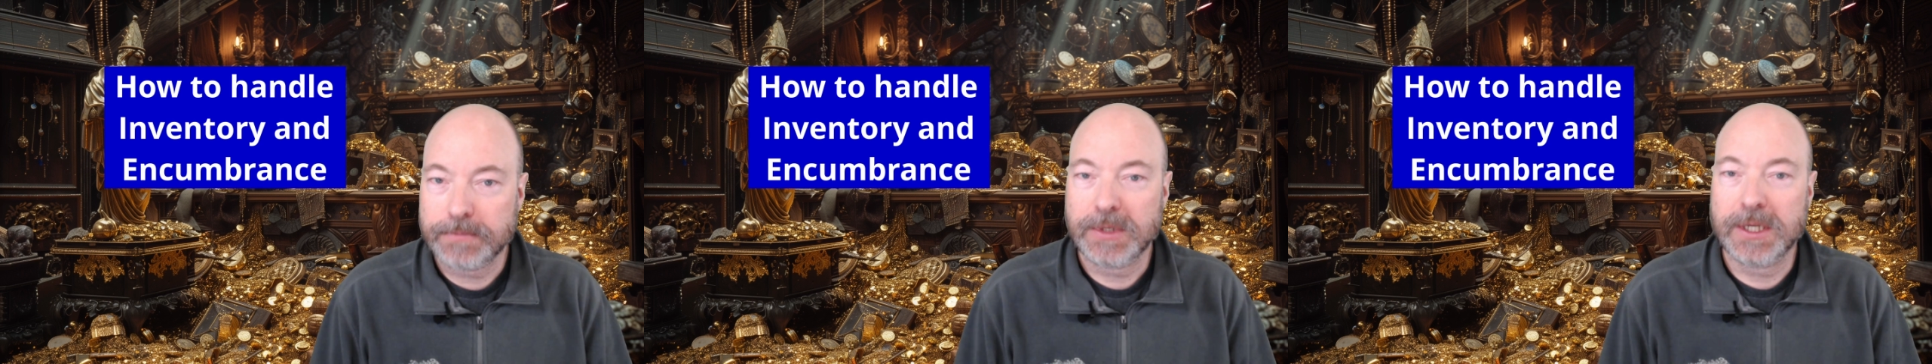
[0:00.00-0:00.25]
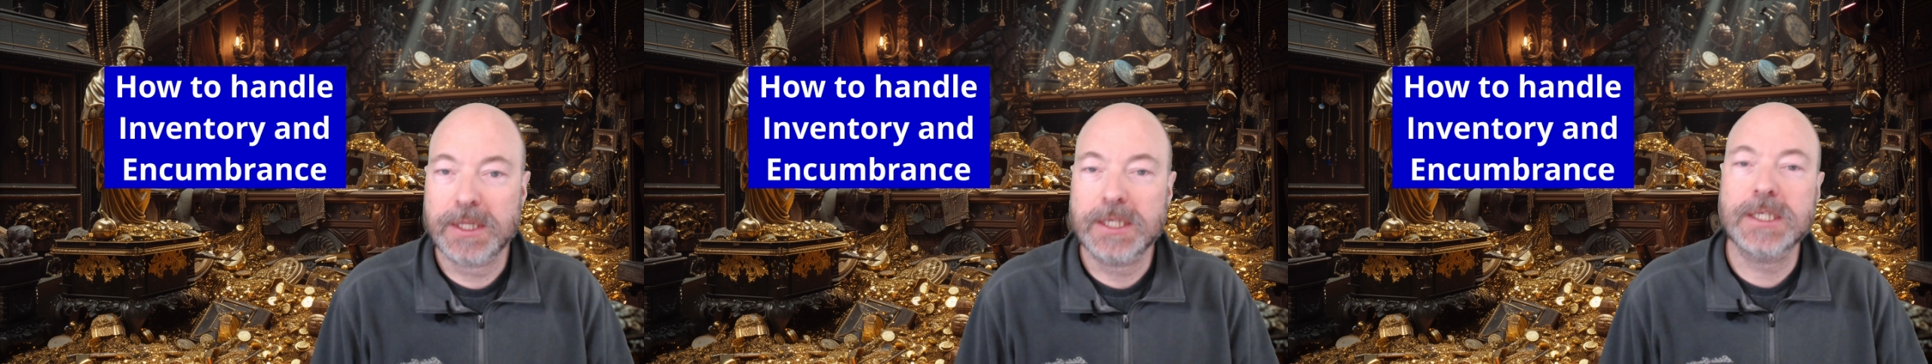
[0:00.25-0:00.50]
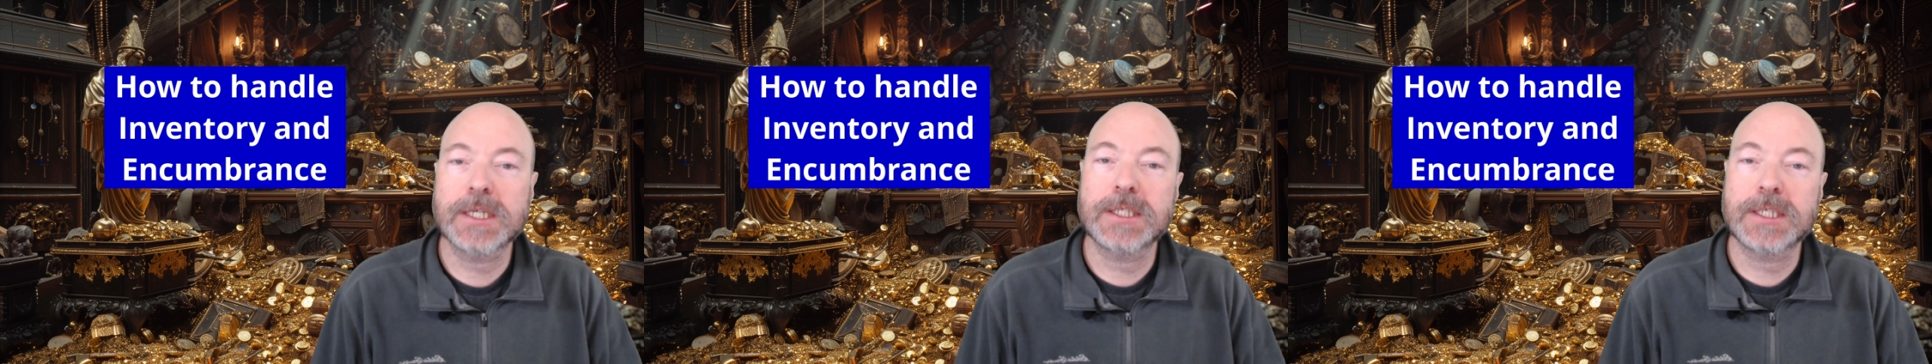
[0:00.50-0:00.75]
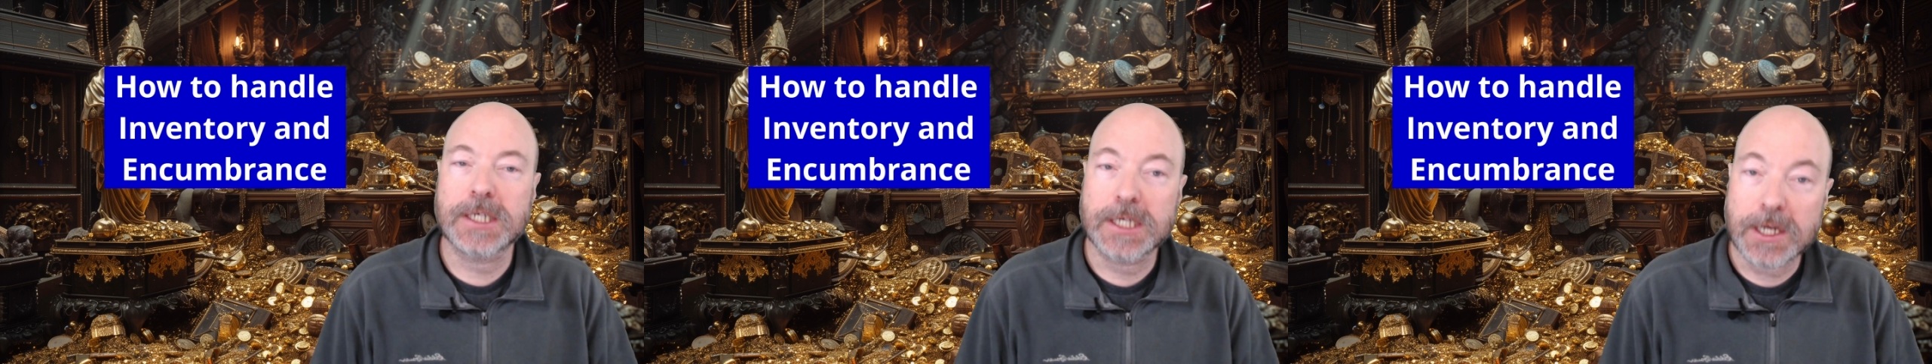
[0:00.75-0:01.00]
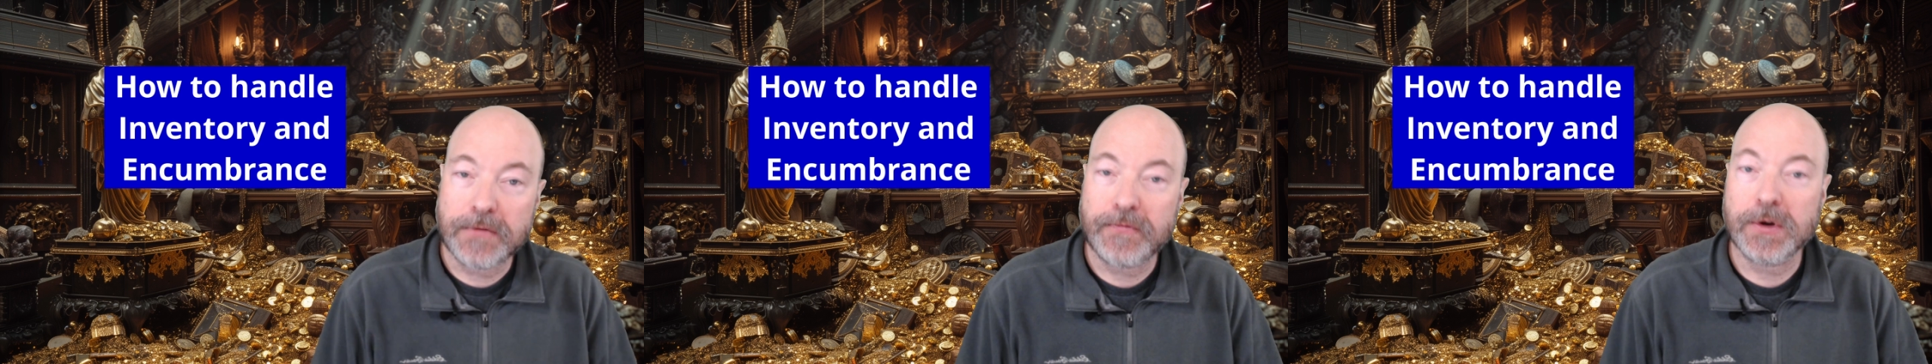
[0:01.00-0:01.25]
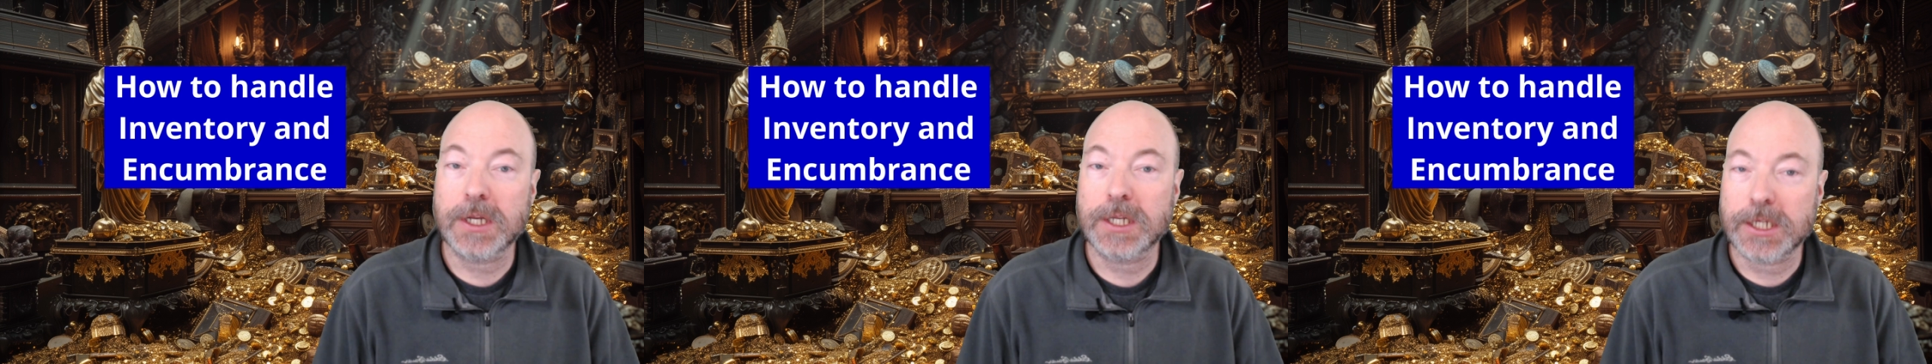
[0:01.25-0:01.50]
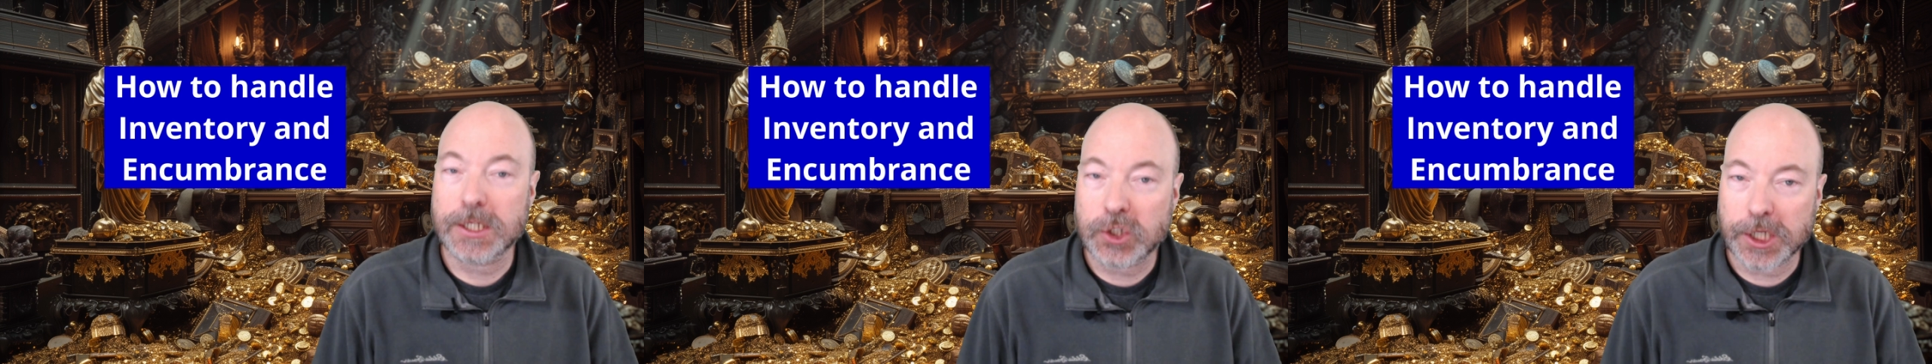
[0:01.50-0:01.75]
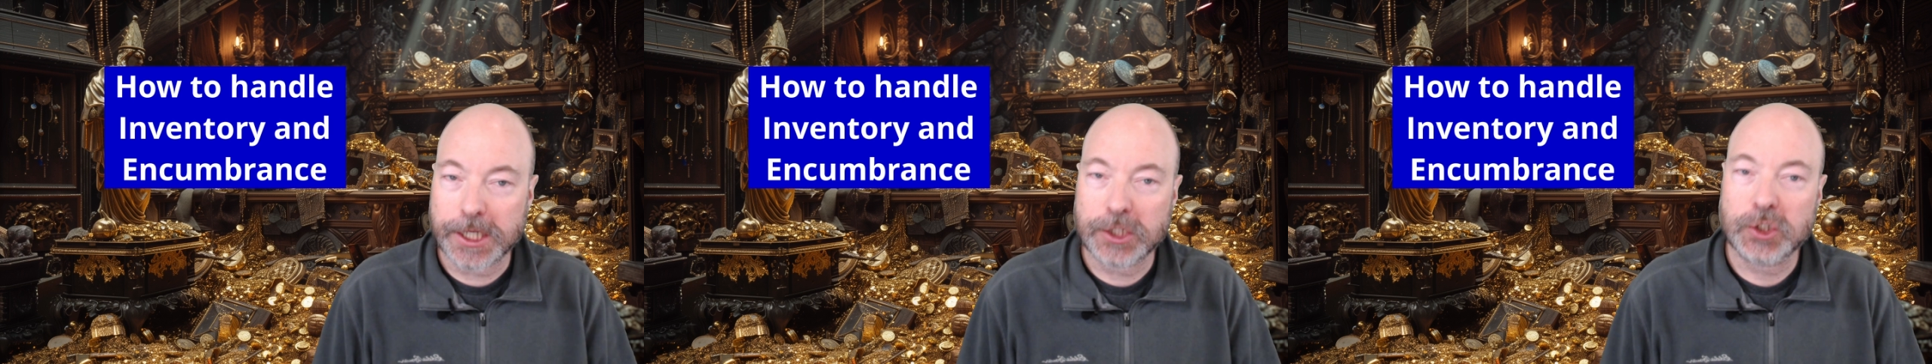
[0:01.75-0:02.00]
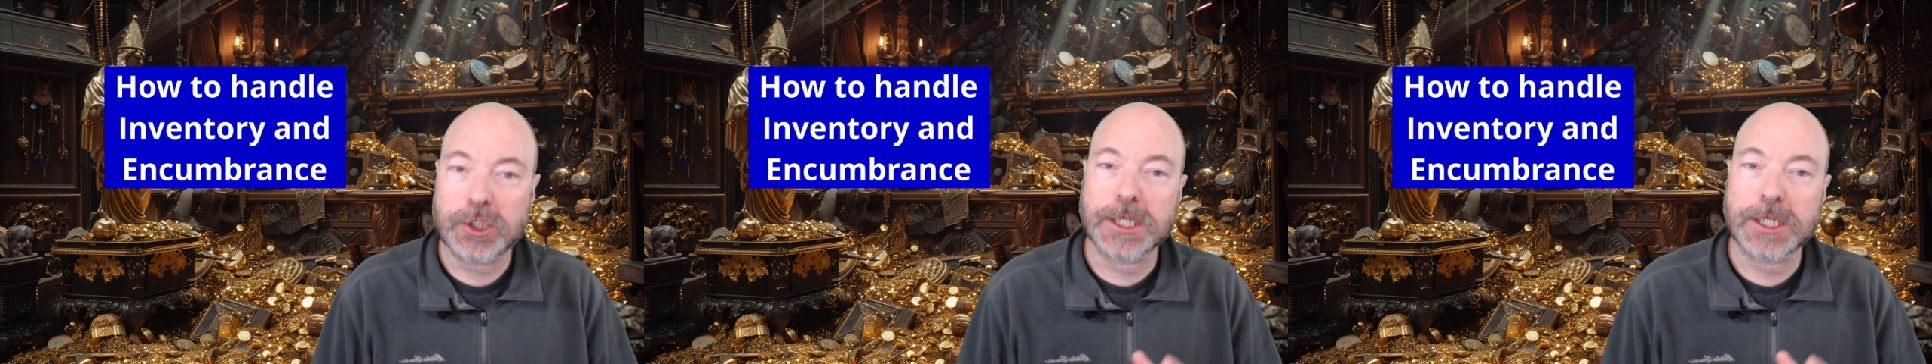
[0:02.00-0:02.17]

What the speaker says: and this can significantly change the